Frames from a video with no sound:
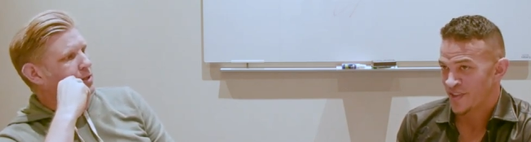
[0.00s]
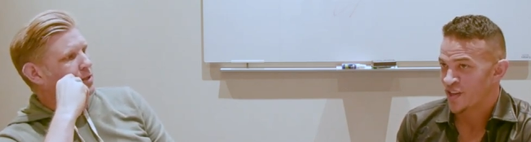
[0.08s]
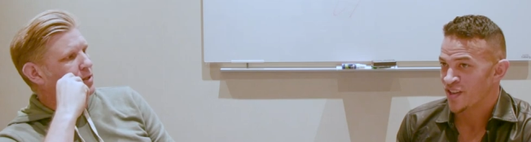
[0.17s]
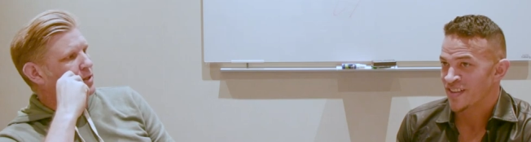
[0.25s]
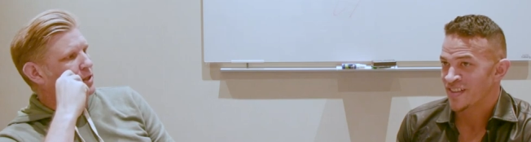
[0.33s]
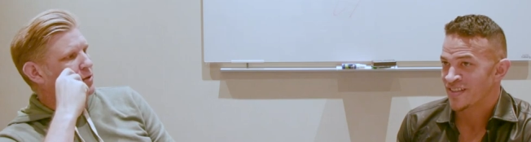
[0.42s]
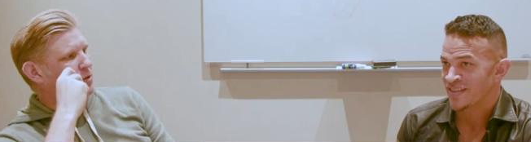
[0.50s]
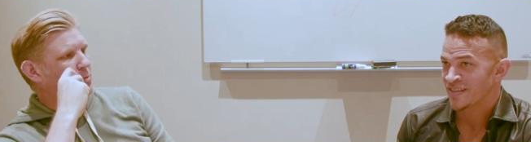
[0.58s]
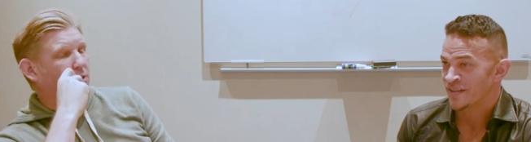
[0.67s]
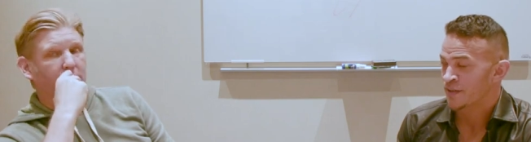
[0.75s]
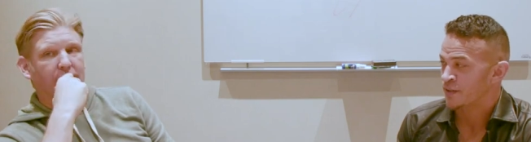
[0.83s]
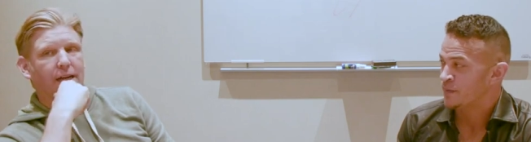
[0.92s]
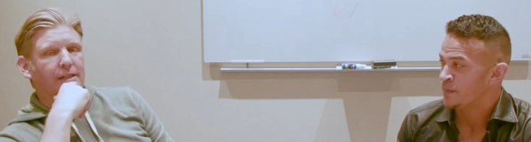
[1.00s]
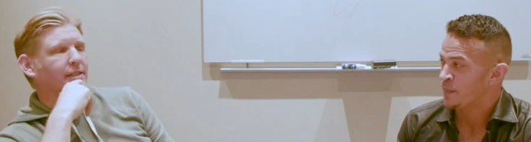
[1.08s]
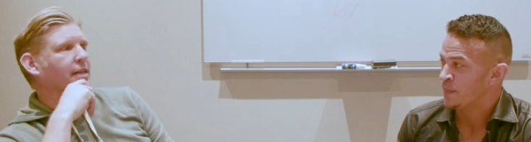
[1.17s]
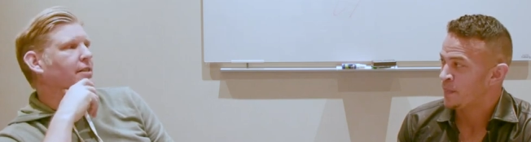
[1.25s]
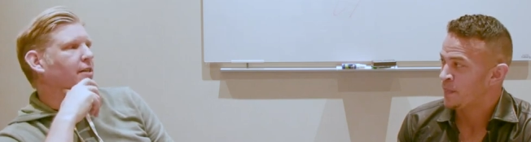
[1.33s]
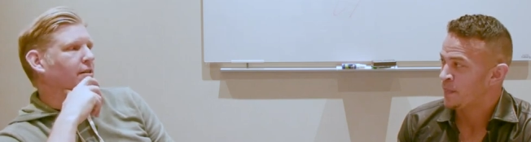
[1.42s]
Speaker 1: There it is. She was born in
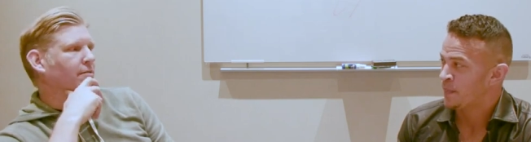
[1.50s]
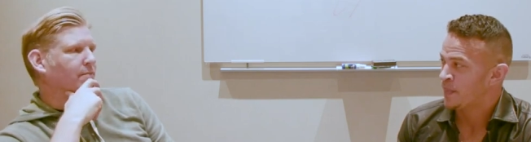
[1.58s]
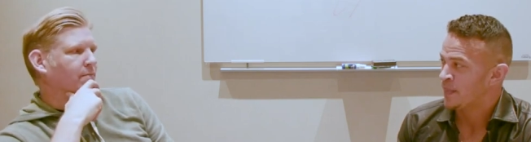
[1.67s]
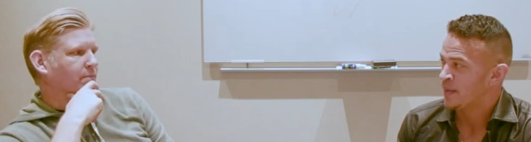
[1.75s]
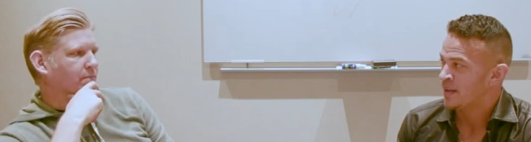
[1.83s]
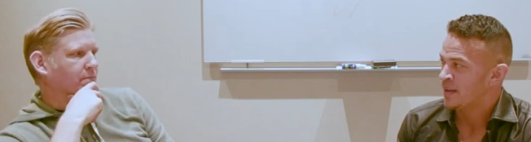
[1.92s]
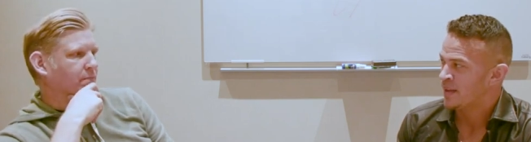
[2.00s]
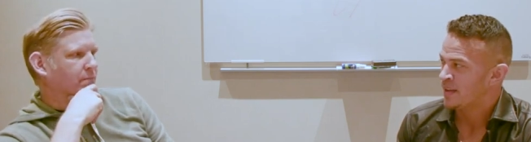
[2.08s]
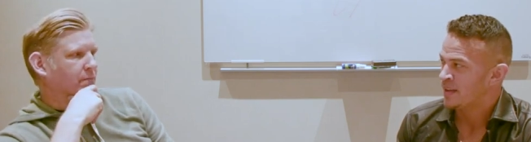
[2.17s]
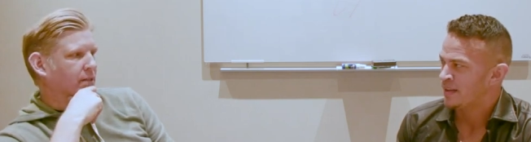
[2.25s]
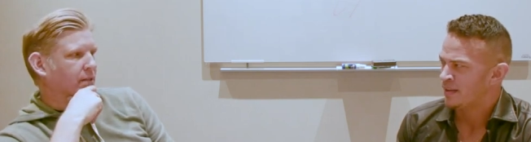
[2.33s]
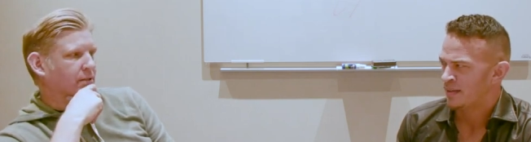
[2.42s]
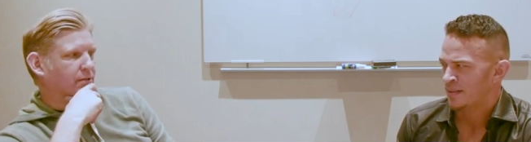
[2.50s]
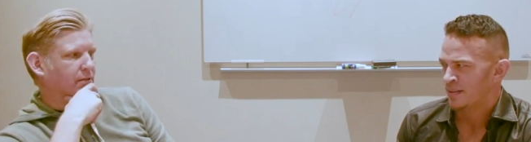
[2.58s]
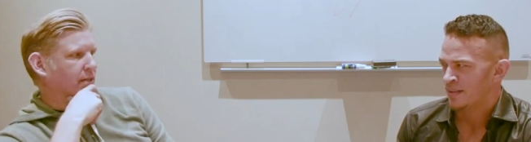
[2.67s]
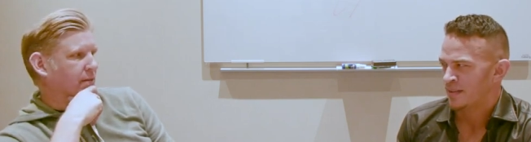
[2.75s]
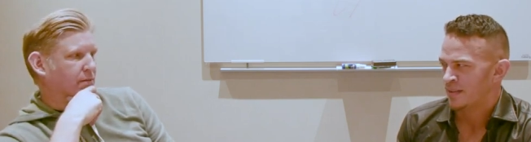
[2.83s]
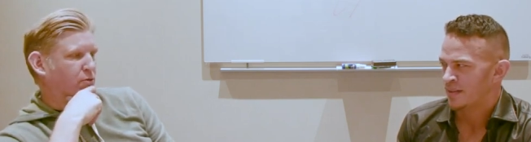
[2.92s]
Kosciusko.
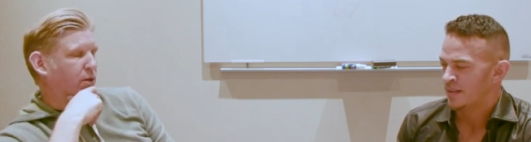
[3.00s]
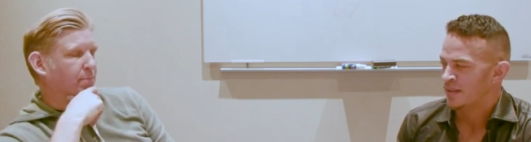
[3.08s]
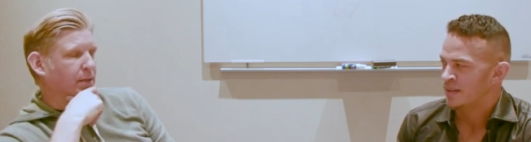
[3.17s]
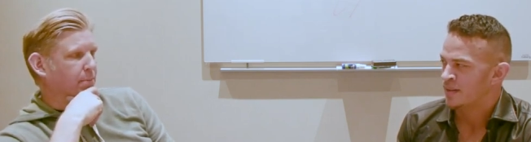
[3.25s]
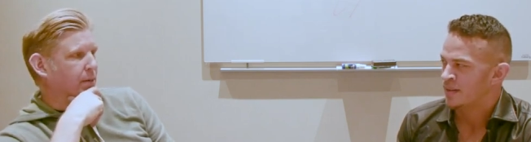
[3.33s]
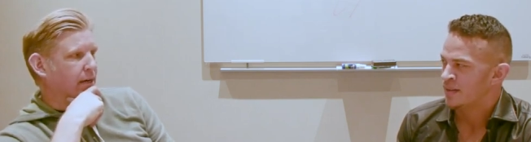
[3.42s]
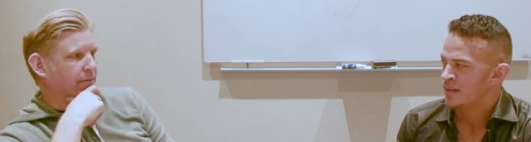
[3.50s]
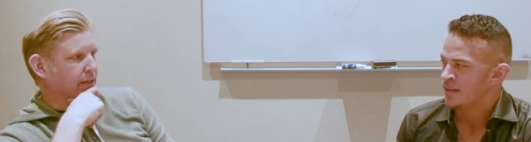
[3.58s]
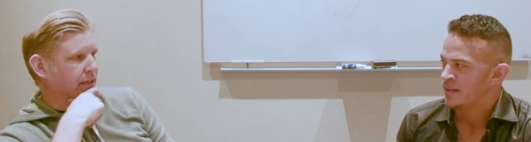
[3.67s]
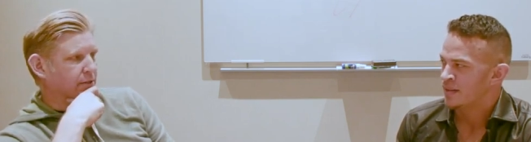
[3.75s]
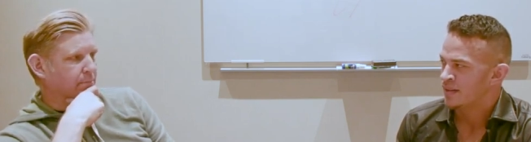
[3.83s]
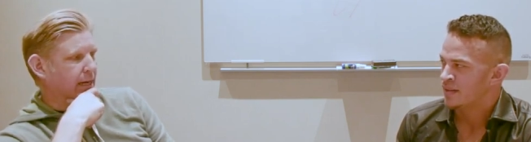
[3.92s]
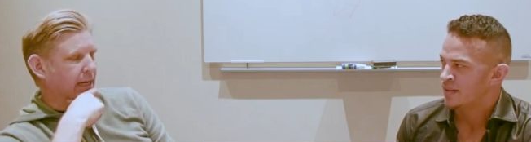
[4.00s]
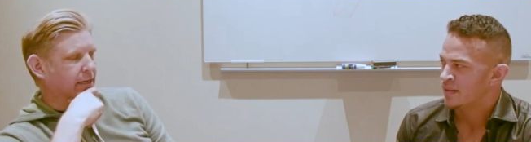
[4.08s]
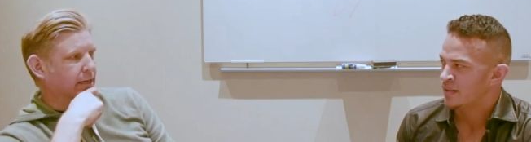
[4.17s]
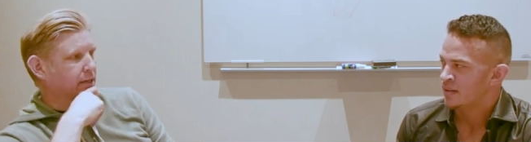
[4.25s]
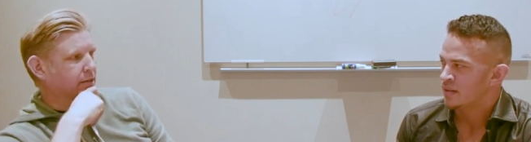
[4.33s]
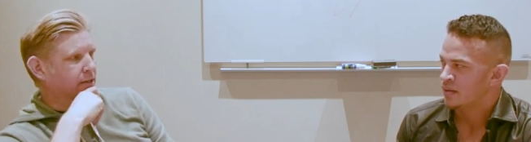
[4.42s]
It's in crippling poverty. It's a
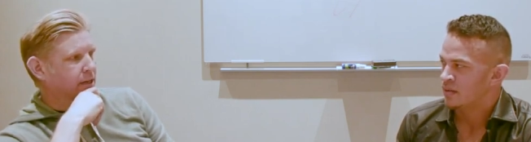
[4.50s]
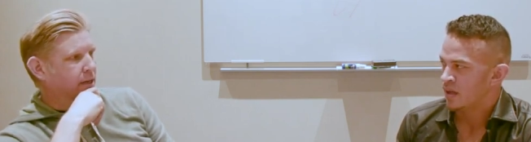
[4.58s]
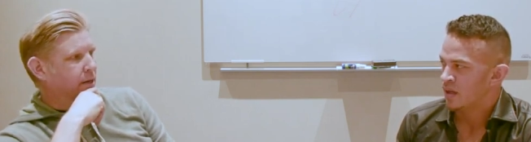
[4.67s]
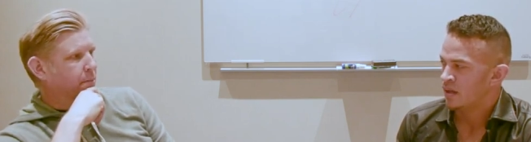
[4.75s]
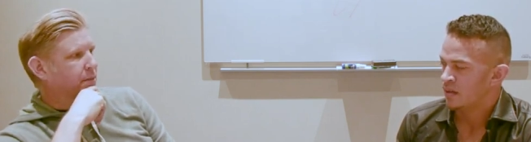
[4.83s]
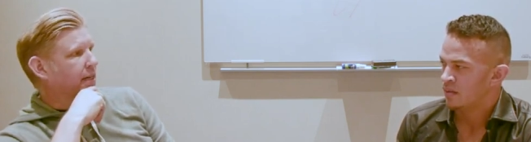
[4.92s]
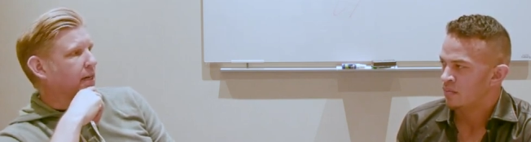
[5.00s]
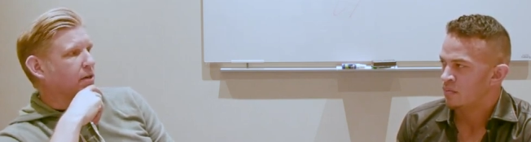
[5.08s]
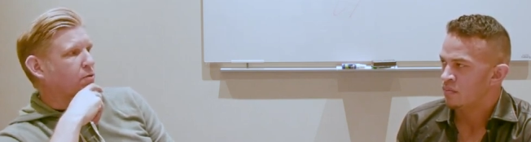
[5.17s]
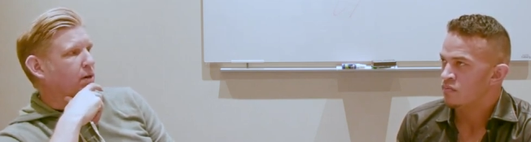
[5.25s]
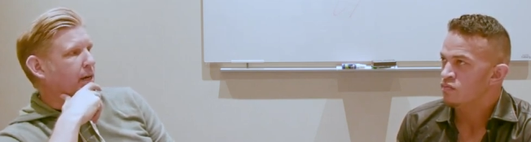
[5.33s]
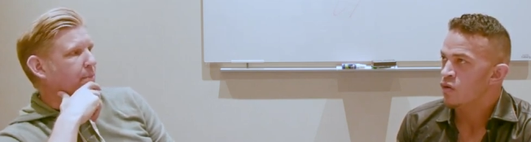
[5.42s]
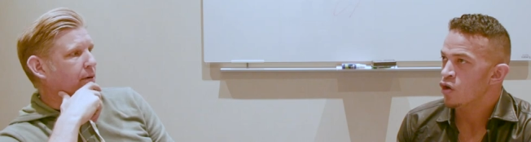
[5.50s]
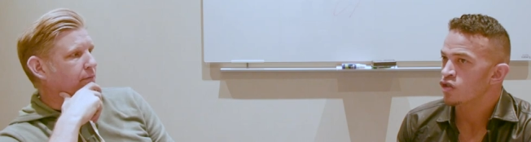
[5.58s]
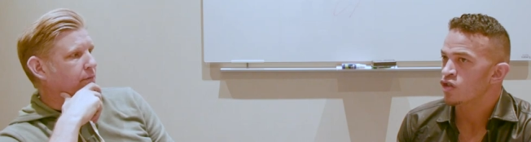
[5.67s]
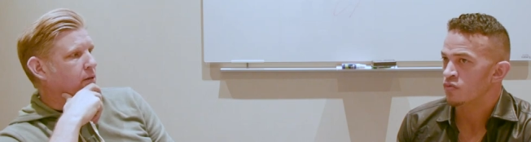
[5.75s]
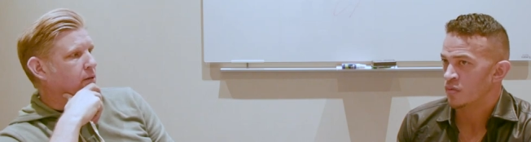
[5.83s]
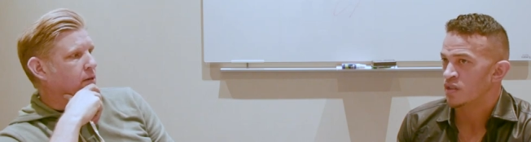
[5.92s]
bad town. Yeah, they got a great.
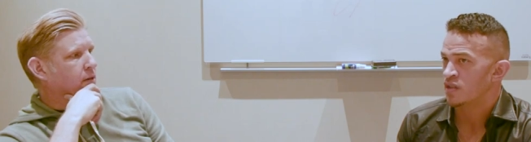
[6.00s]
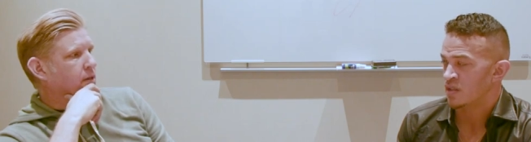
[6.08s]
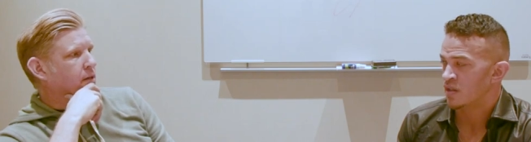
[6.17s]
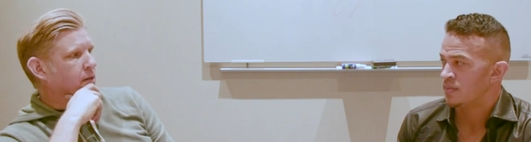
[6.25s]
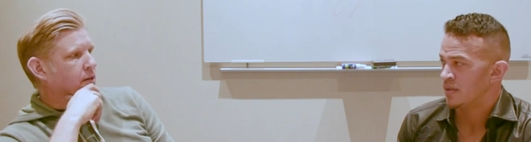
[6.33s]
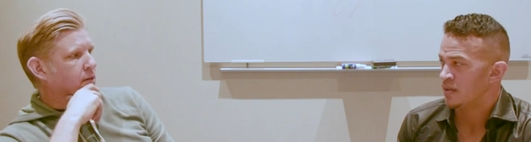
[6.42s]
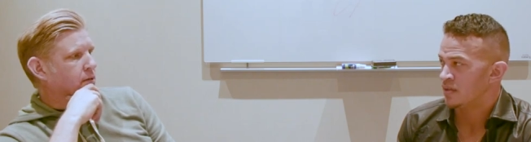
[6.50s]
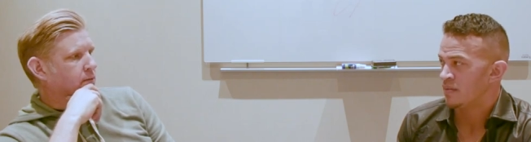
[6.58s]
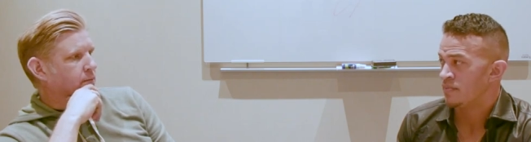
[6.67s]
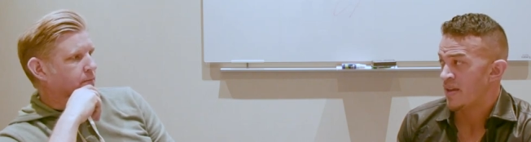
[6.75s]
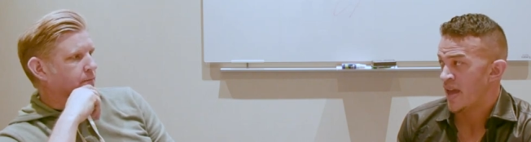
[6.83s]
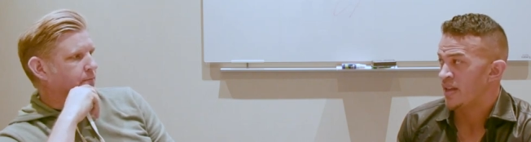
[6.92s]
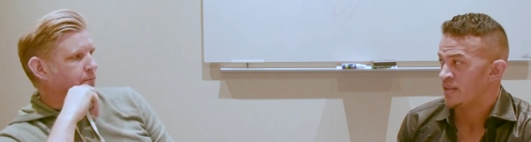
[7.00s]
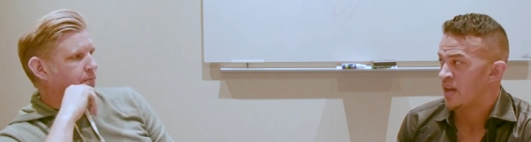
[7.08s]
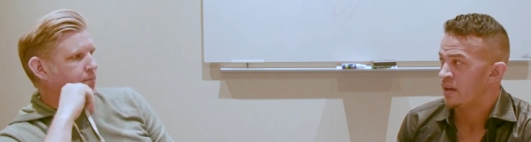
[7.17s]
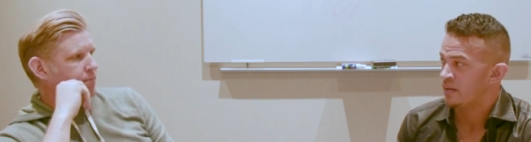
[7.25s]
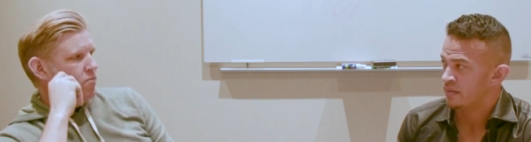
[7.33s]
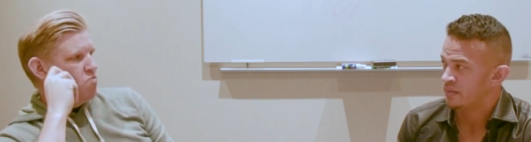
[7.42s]
Most of
Speaker 2: Mississippi is a bad
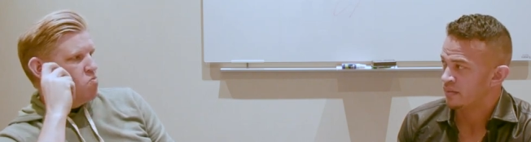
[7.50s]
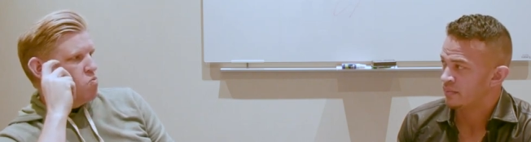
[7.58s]
town.